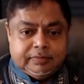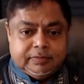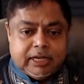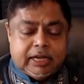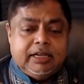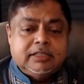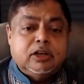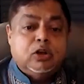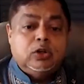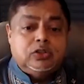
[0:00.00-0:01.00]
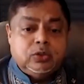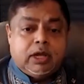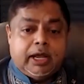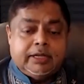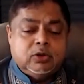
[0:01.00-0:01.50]
And he's the go-to
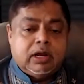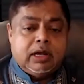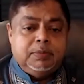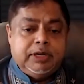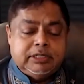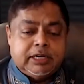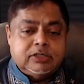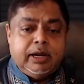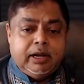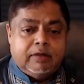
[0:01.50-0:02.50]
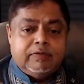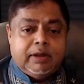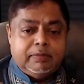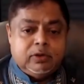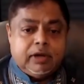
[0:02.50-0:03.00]
guy. So companies actually love
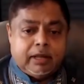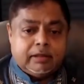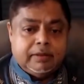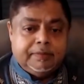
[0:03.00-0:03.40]
them to death.